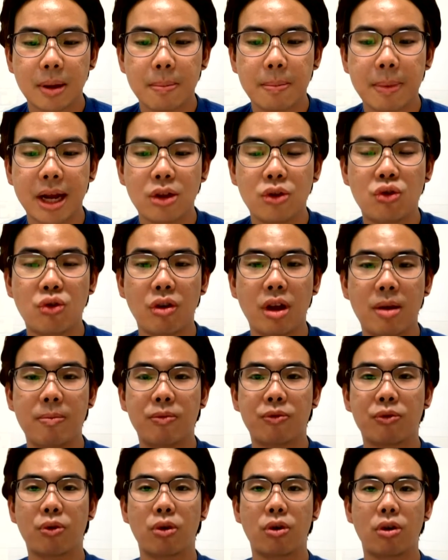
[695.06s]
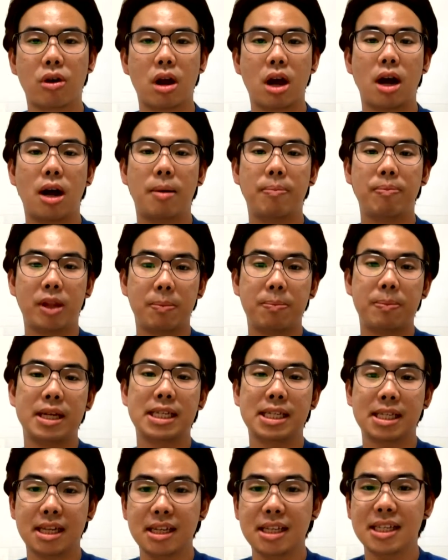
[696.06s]
My dream for the
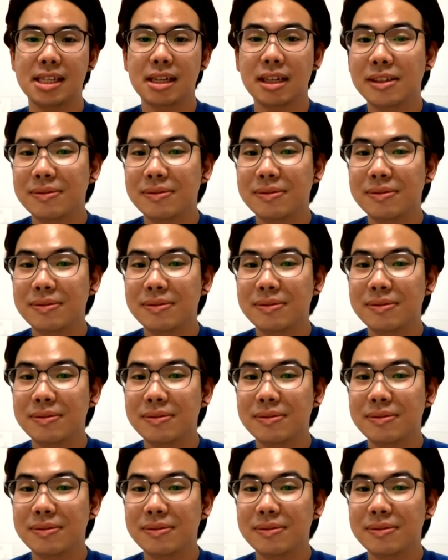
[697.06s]
business?